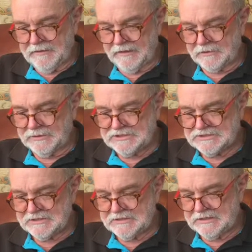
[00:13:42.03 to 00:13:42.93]
other
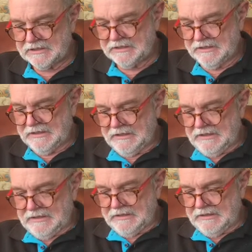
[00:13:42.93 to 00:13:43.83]
question
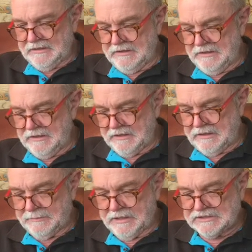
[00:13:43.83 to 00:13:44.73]

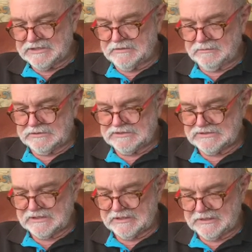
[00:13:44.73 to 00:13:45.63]
he mentioned
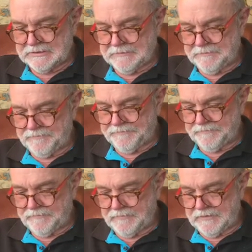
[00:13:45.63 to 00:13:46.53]
was
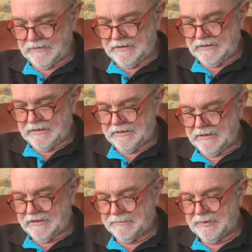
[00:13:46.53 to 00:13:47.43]

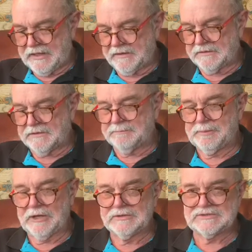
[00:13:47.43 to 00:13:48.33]
about the
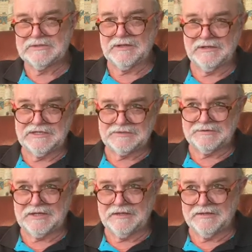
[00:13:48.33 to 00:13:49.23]
boats that are
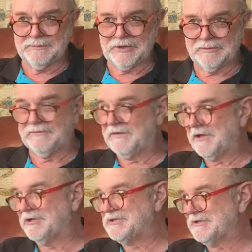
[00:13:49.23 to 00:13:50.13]
littering the bottom of
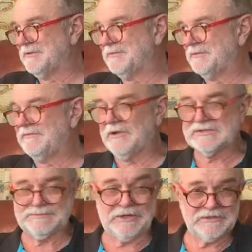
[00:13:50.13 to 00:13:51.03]
the ocean. We've
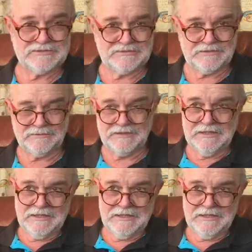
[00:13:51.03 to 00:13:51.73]
lost boats. You know,